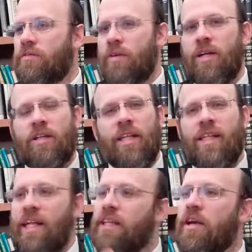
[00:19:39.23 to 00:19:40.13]
Right? Let's
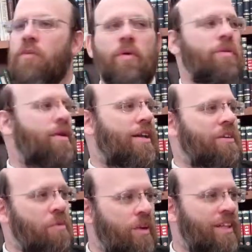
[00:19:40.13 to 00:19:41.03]
take it the other way around.
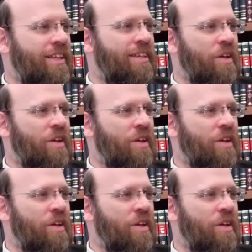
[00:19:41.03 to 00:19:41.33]
He wants